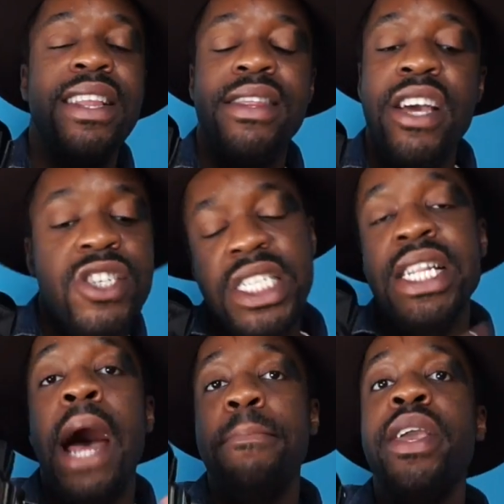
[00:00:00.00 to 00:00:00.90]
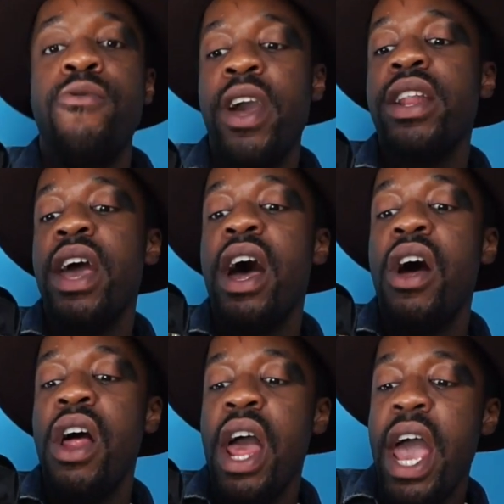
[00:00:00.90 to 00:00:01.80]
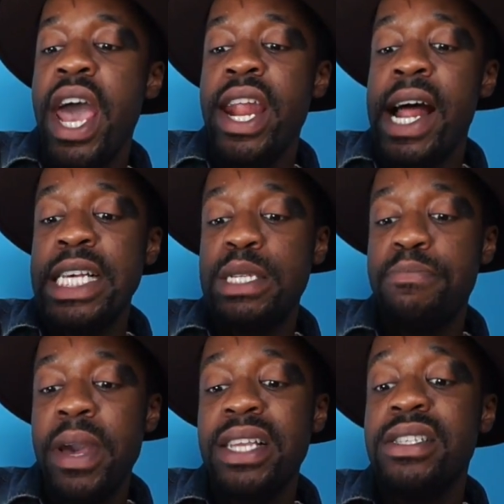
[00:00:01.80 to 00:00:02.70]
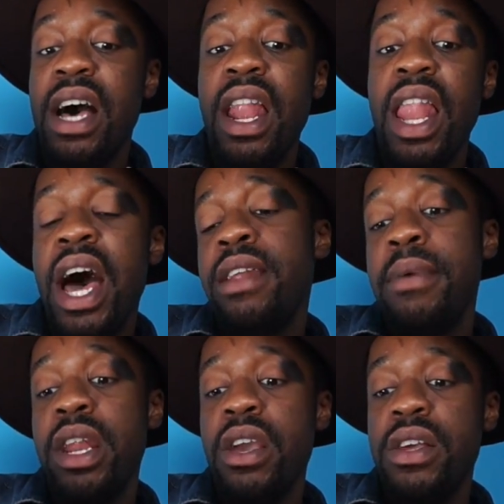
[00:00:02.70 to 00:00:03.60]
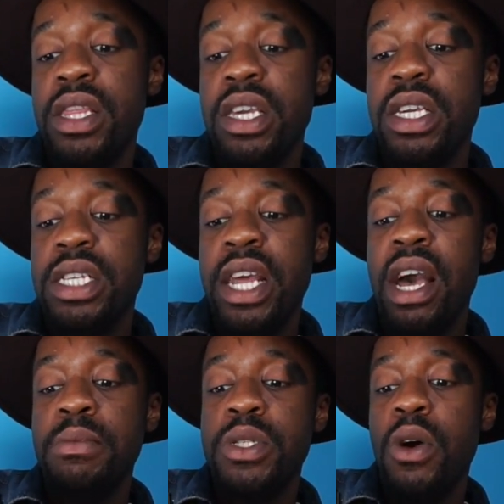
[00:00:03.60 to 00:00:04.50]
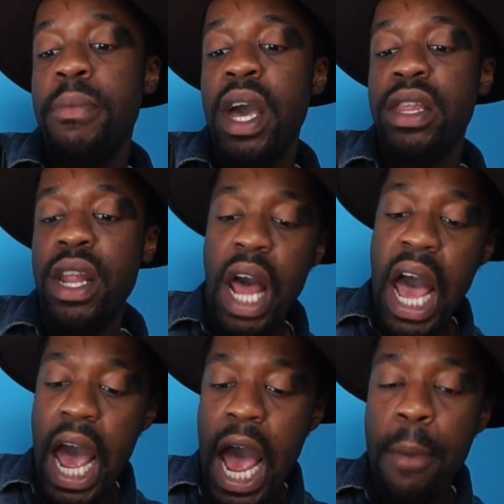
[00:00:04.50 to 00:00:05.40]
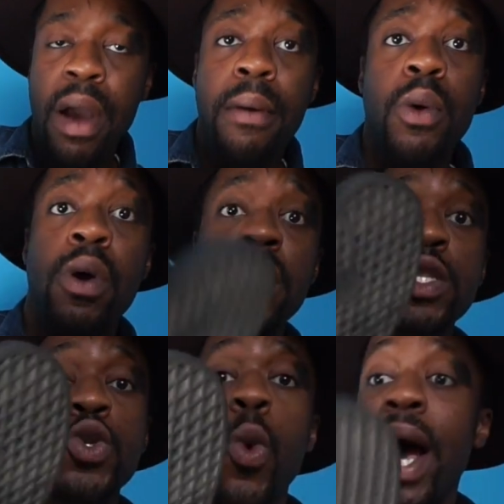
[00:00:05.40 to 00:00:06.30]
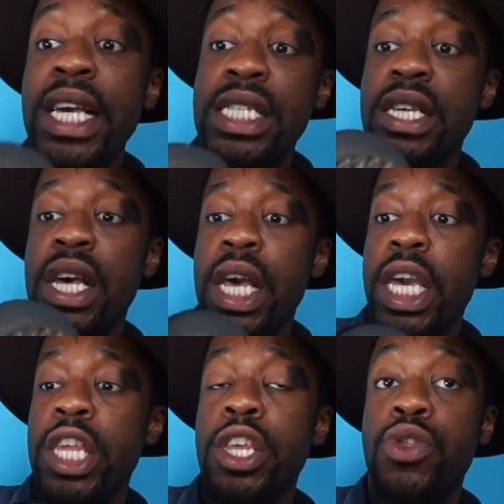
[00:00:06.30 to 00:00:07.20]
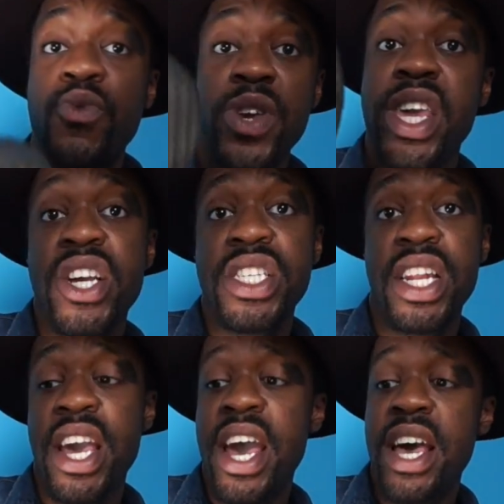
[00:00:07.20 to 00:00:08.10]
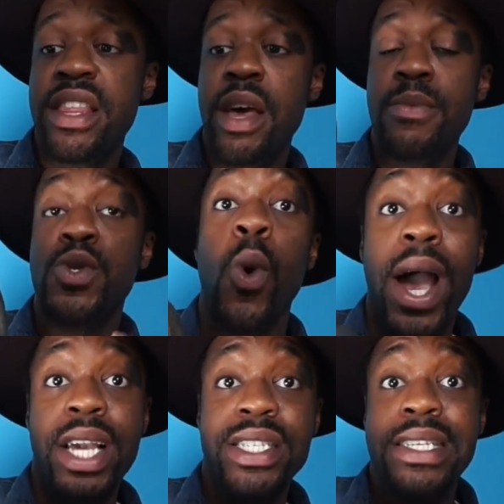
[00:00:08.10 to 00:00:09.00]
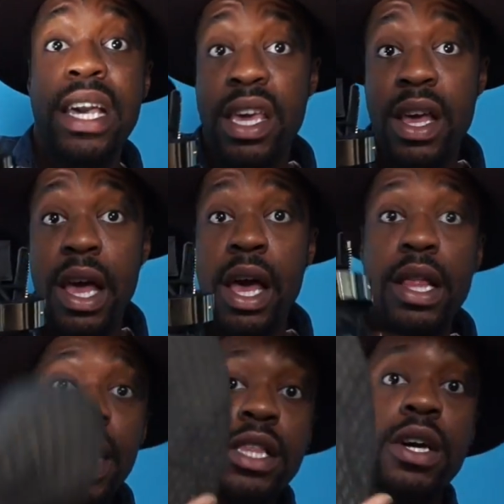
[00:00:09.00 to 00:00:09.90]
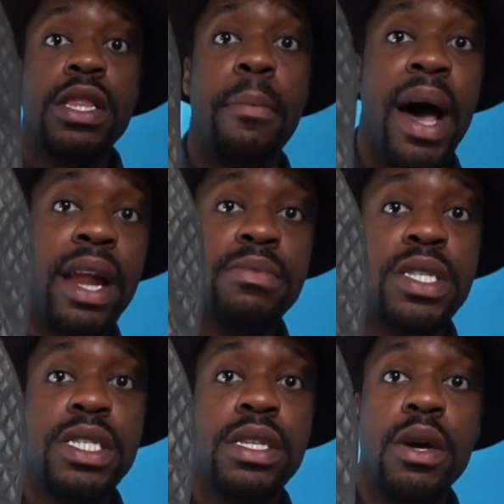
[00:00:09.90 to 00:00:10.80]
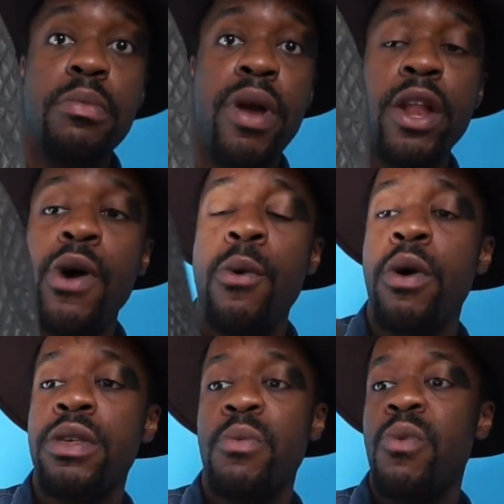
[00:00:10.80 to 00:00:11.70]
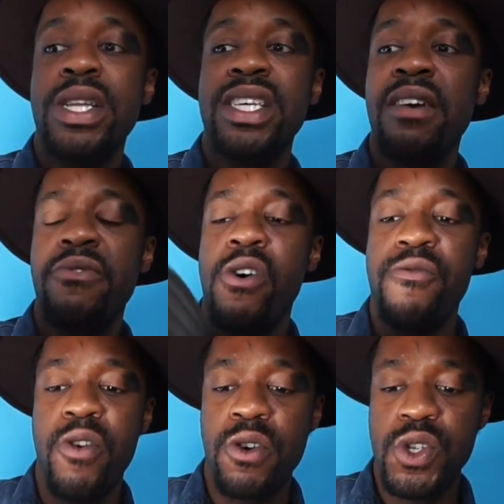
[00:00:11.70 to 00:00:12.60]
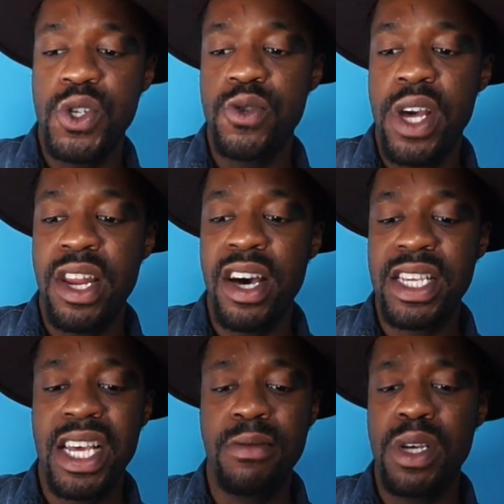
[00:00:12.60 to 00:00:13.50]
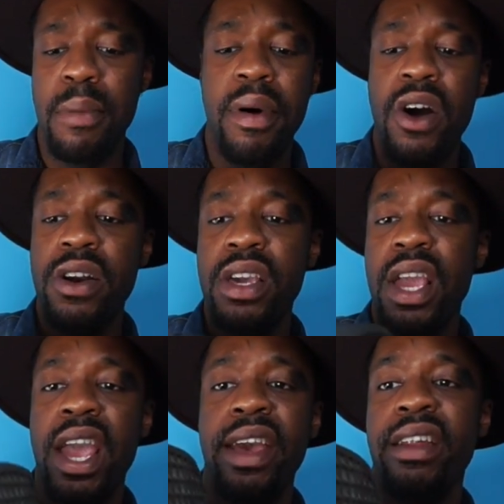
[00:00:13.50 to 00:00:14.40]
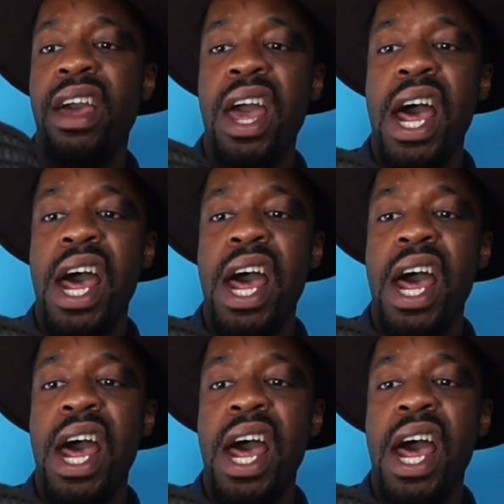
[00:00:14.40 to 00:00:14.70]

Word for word: they're just not me right now. And I spent a lot of money on these. And I'm so mad that I probably wore these twice in the three years that I had them. Twice. Like, like look at the bottoms, they're still brand new. I wore them one time for a photo shoot and the other time to a party and